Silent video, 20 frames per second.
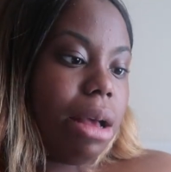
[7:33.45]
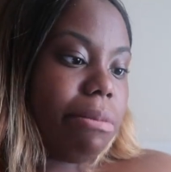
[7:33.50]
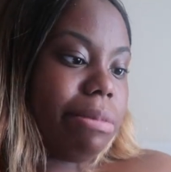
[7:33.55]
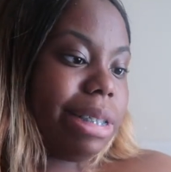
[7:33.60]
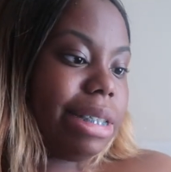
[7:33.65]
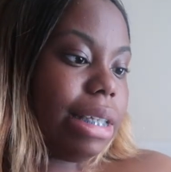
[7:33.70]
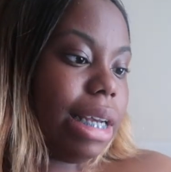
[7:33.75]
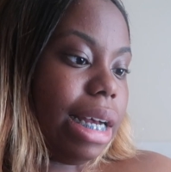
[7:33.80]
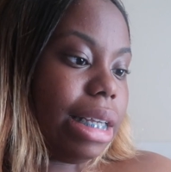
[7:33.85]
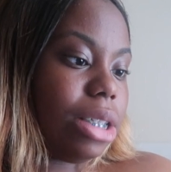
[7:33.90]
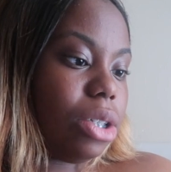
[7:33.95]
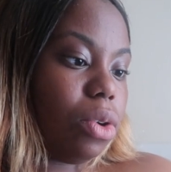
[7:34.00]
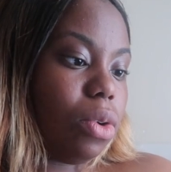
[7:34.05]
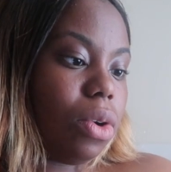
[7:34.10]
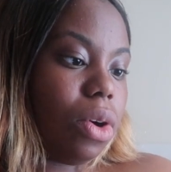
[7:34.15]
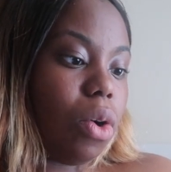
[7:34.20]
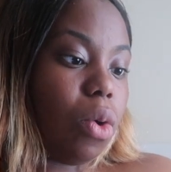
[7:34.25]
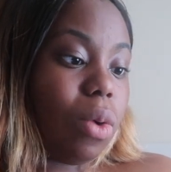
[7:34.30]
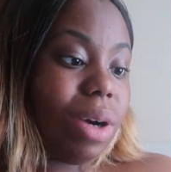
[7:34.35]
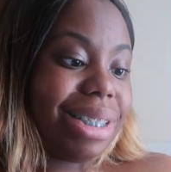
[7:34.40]
massage
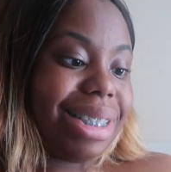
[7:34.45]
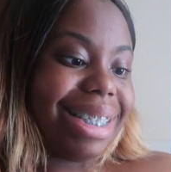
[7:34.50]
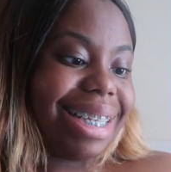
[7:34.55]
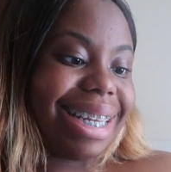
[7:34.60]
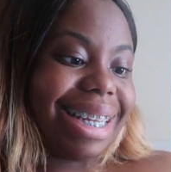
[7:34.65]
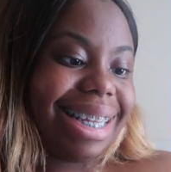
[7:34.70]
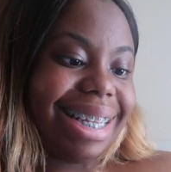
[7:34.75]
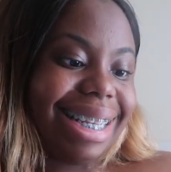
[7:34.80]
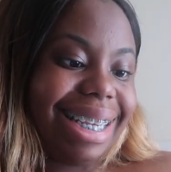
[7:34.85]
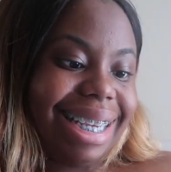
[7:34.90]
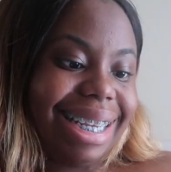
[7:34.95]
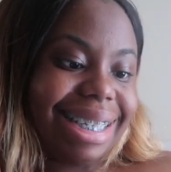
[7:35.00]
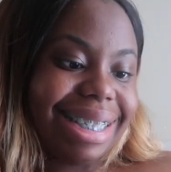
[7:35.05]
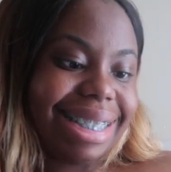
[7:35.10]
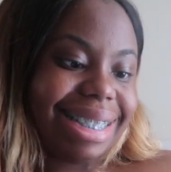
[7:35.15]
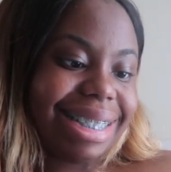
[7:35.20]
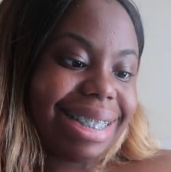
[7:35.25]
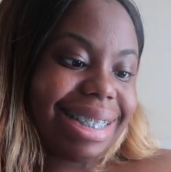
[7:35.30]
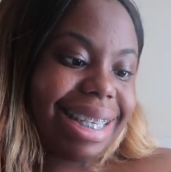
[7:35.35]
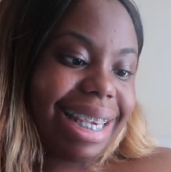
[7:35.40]
onto
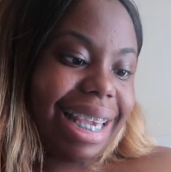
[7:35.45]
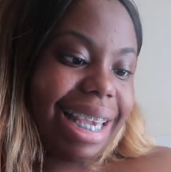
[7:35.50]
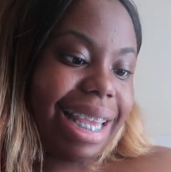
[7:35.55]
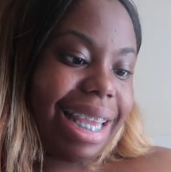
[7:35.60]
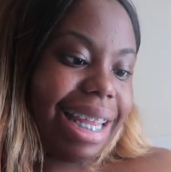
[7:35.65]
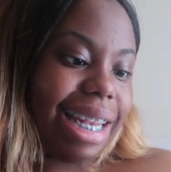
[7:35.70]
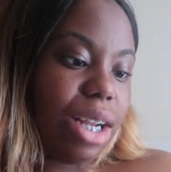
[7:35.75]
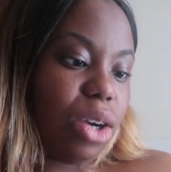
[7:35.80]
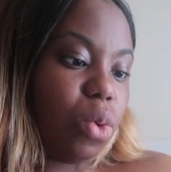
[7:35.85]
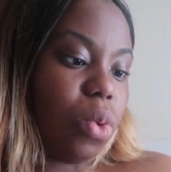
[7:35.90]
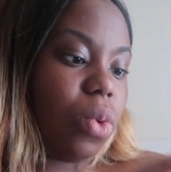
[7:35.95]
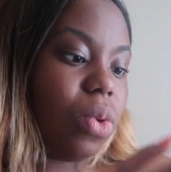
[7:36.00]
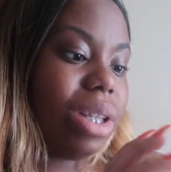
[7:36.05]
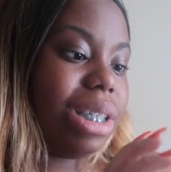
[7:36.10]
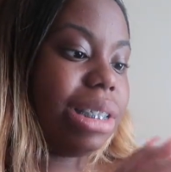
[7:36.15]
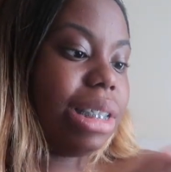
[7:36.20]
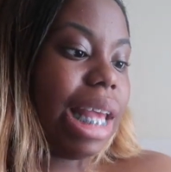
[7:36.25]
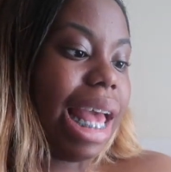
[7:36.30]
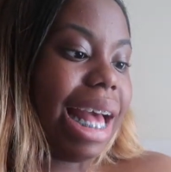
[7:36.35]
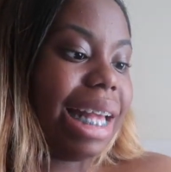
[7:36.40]
clean skin oh
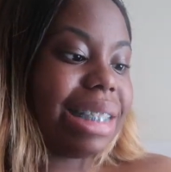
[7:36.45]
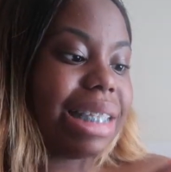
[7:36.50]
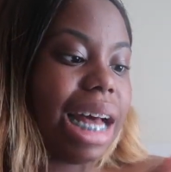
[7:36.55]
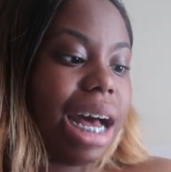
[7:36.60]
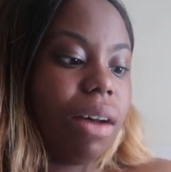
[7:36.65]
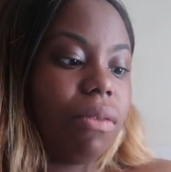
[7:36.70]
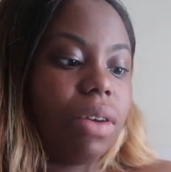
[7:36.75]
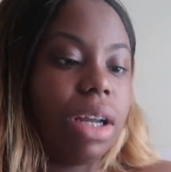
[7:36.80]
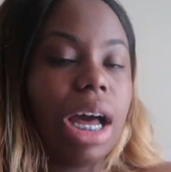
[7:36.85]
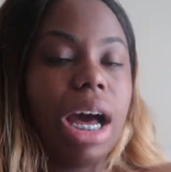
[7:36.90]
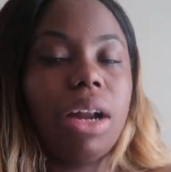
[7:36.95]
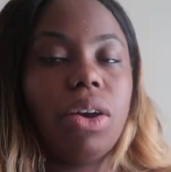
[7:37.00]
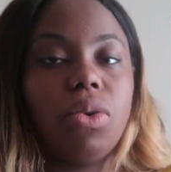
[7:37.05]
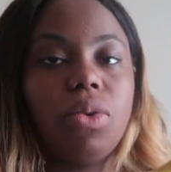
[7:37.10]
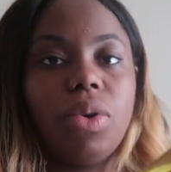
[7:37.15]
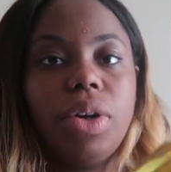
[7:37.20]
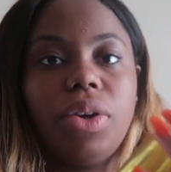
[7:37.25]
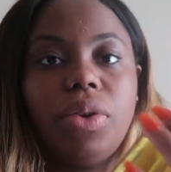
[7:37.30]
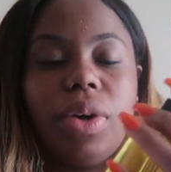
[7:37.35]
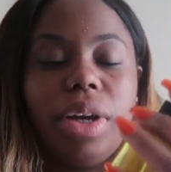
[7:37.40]
this has avocado
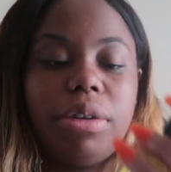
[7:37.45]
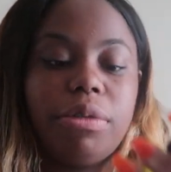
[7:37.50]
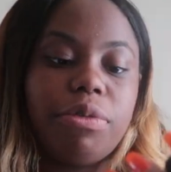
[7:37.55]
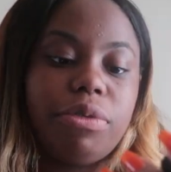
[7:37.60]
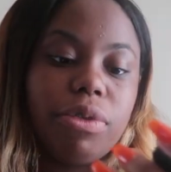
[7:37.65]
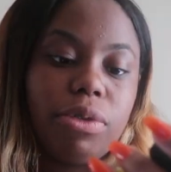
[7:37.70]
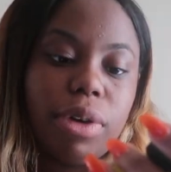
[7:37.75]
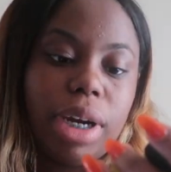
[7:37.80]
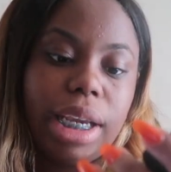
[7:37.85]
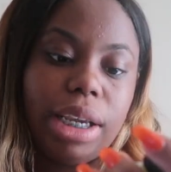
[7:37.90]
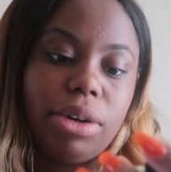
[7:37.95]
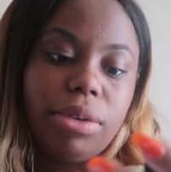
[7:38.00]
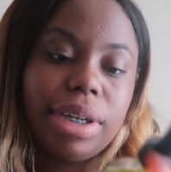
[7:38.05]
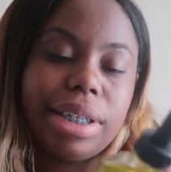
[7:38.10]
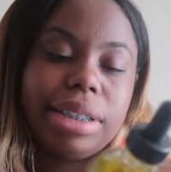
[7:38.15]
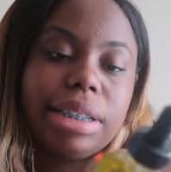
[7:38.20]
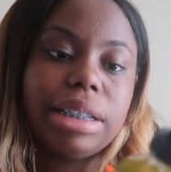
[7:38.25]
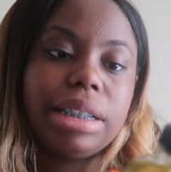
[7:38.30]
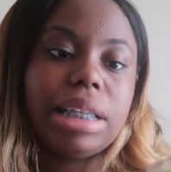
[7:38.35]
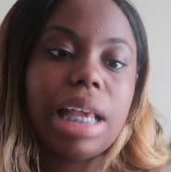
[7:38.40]
oil and
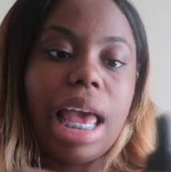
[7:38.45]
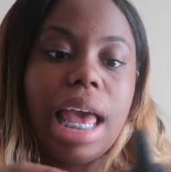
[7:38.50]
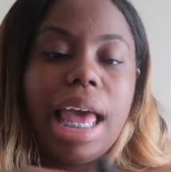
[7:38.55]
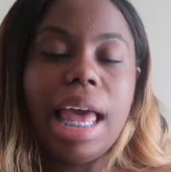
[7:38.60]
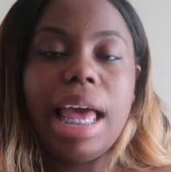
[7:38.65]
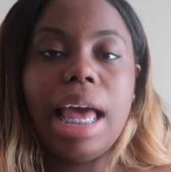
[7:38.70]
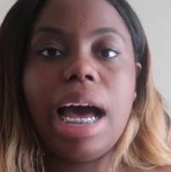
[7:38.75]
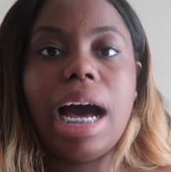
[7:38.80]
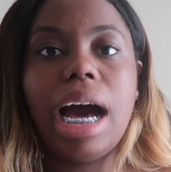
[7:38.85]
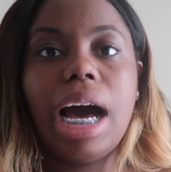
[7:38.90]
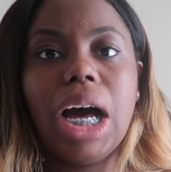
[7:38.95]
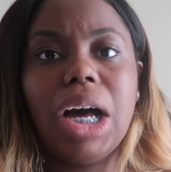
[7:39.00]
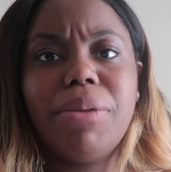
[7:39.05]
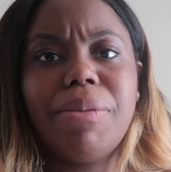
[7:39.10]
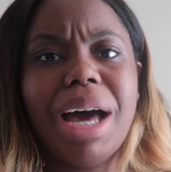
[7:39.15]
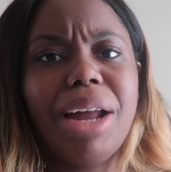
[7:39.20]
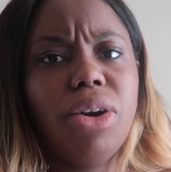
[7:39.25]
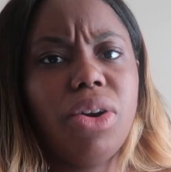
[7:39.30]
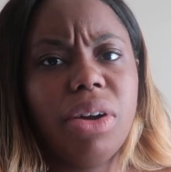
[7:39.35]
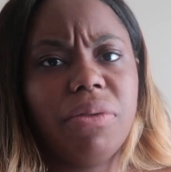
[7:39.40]
fragrance
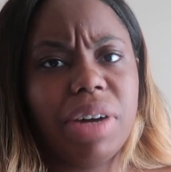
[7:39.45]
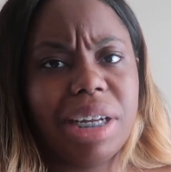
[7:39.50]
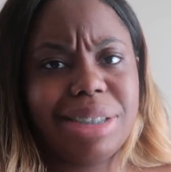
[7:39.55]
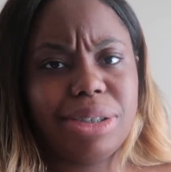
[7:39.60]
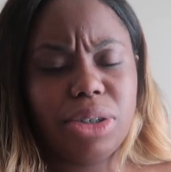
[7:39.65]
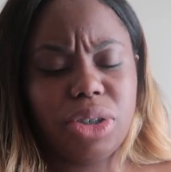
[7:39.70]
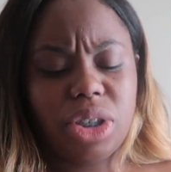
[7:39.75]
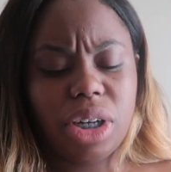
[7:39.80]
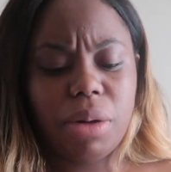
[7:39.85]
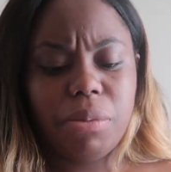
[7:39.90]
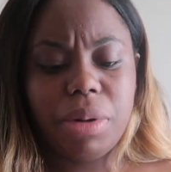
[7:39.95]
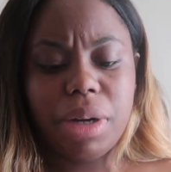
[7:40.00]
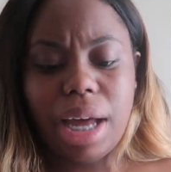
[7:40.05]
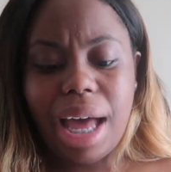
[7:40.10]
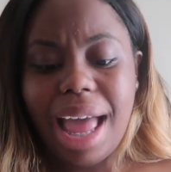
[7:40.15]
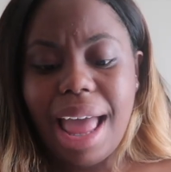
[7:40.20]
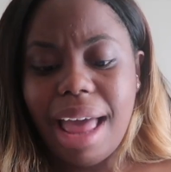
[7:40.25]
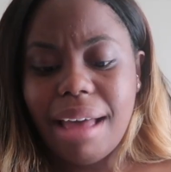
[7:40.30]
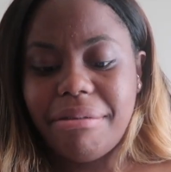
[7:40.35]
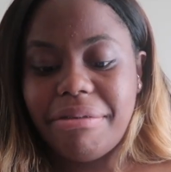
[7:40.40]
um, i don't know if i told y'all but
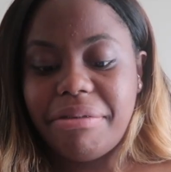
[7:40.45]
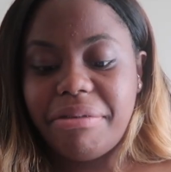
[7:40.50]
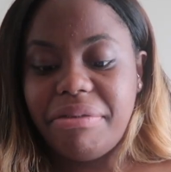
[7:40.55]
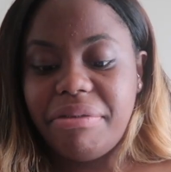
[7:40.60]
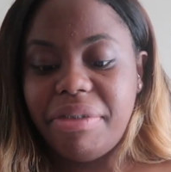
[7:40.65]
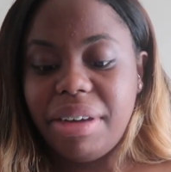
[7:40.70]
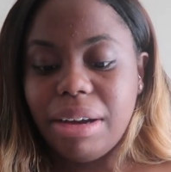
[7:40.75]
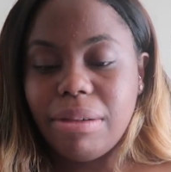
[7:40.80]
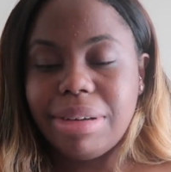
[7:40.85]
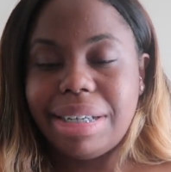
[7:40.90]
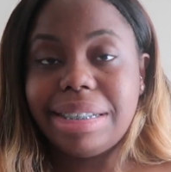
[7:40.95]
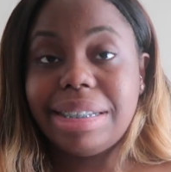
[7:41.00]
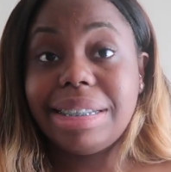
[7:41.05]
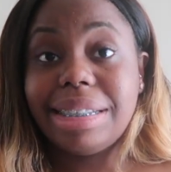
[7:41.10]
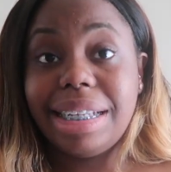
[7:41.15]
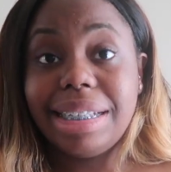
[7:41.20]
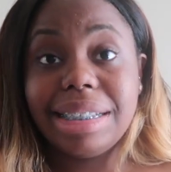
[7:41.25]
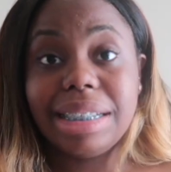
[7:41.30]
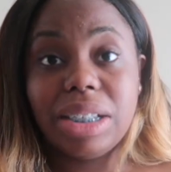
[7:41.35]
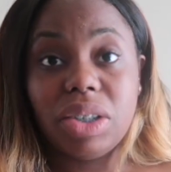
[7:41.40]
i have very
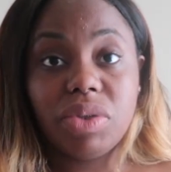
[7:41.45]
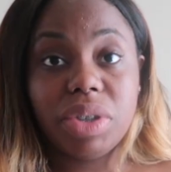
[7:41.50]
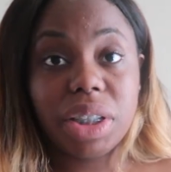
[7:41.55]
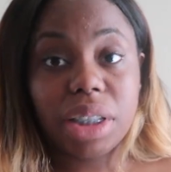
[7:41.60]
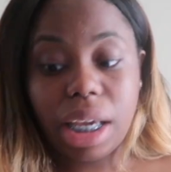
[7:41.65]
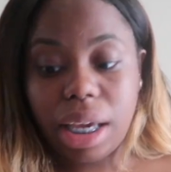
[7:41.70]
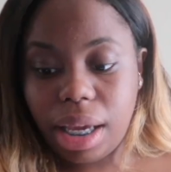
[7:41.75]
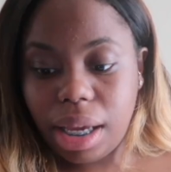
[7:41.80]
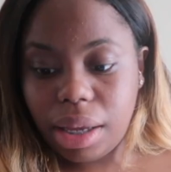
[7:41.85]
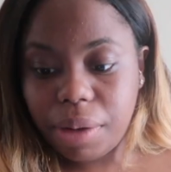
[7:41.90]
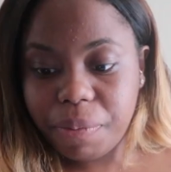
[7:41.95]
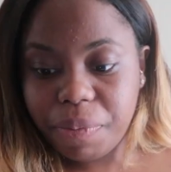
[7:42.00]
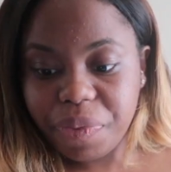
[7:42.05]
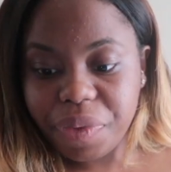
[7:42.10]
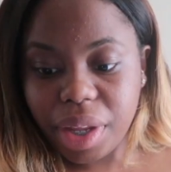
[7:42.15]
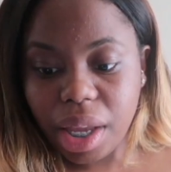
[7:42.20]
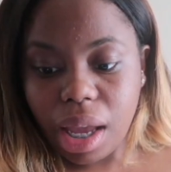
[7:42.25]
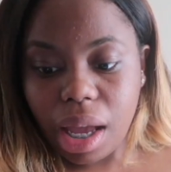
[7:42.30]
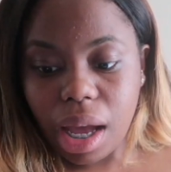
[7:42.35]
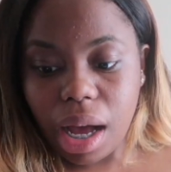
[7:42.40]
sensitive skin
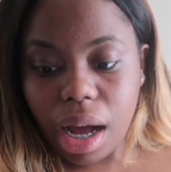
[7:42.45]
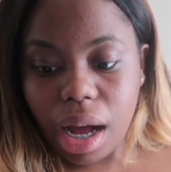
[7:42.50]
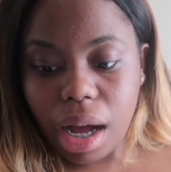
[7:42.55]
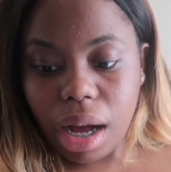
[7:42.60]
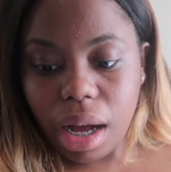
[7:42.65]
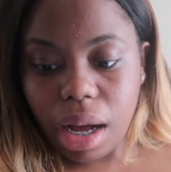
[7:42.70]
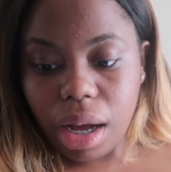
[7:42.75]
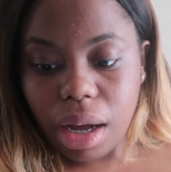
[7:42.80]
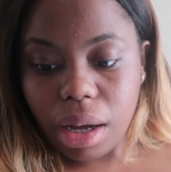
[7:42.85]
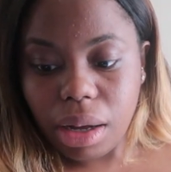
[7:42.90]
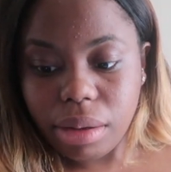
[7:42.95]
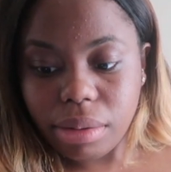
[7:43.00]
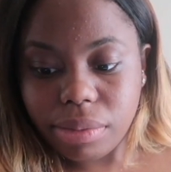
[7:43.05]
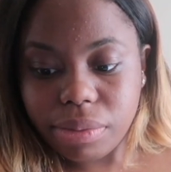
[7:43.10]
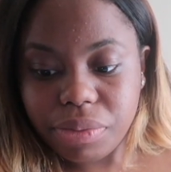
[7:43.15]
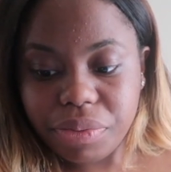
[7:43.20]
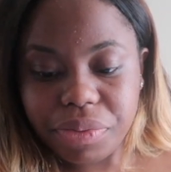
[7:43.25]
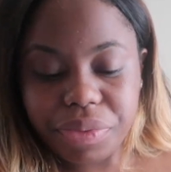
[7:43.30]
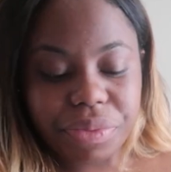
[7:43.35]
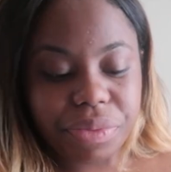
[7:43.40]

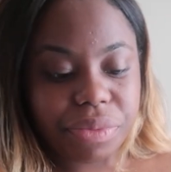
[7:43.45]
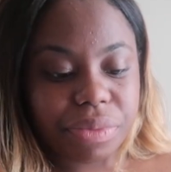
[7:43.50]
um,